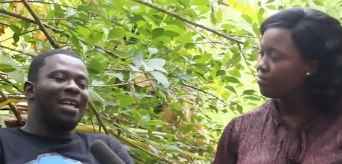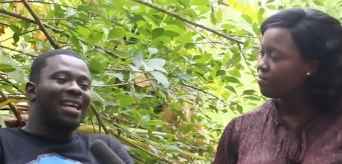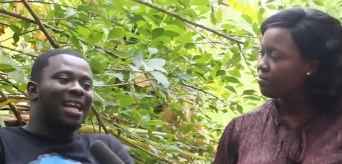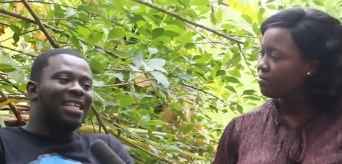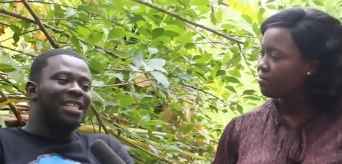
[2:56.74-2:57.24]

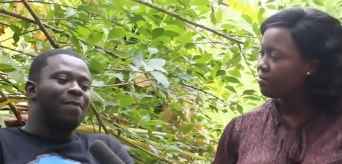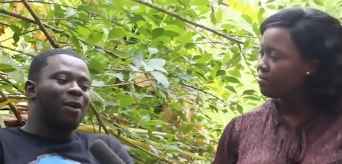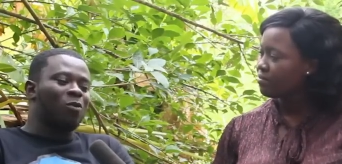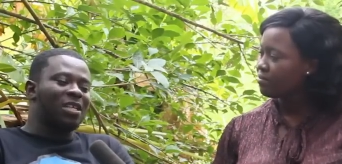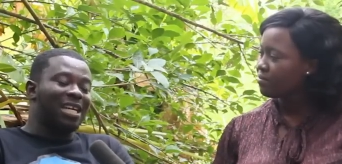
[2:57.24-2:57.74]
Speaker 1: and an
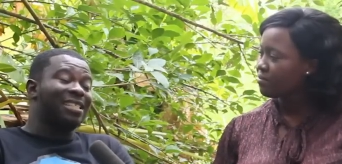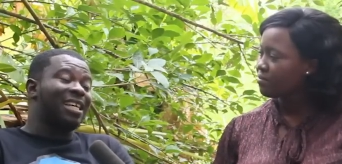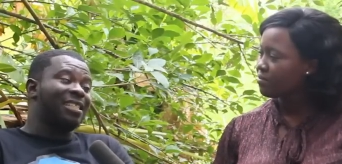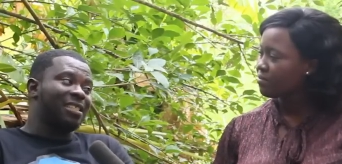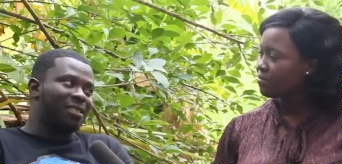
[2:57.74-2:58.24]
debarker the
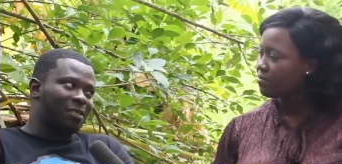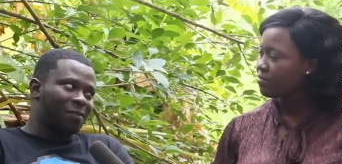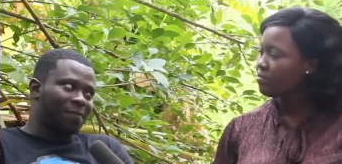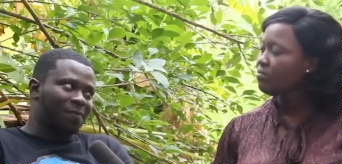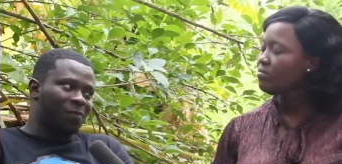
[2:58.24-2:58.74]
Azazel.
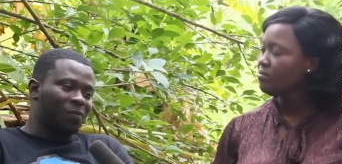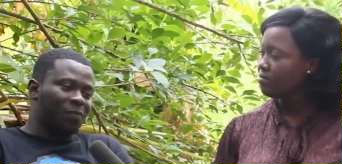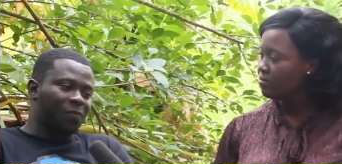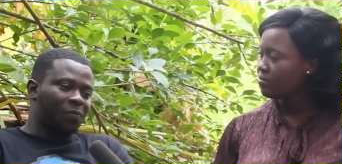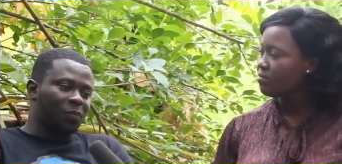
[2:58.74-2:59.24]

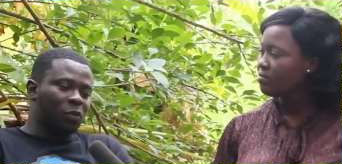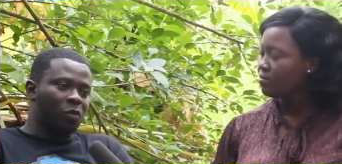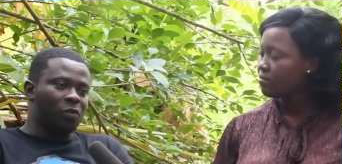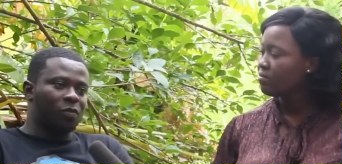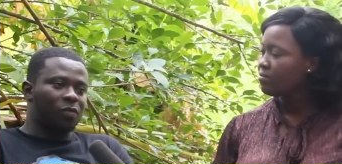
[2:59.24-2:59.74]

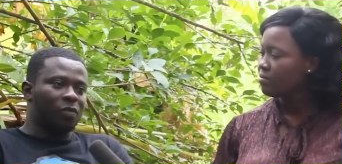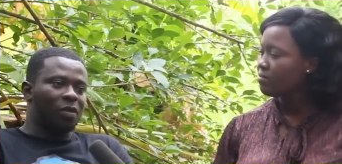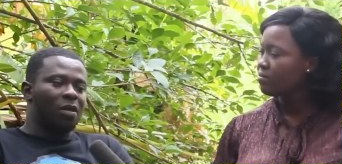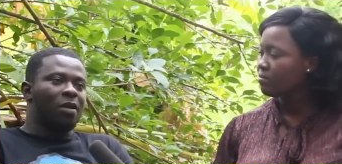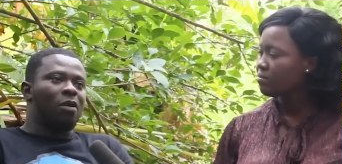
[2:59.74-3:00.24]
Oh,
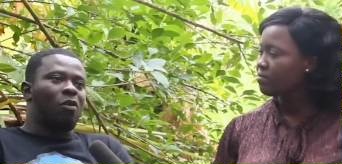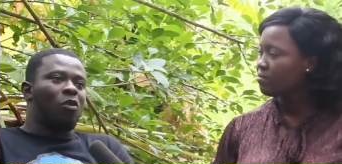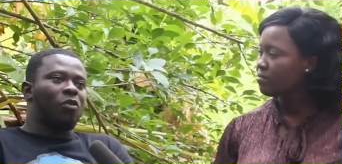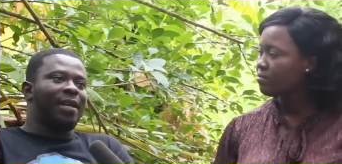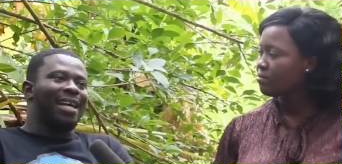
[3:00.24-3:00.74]

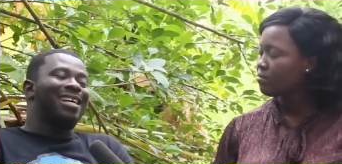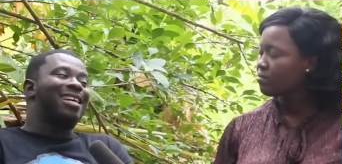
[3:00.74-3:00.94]
on a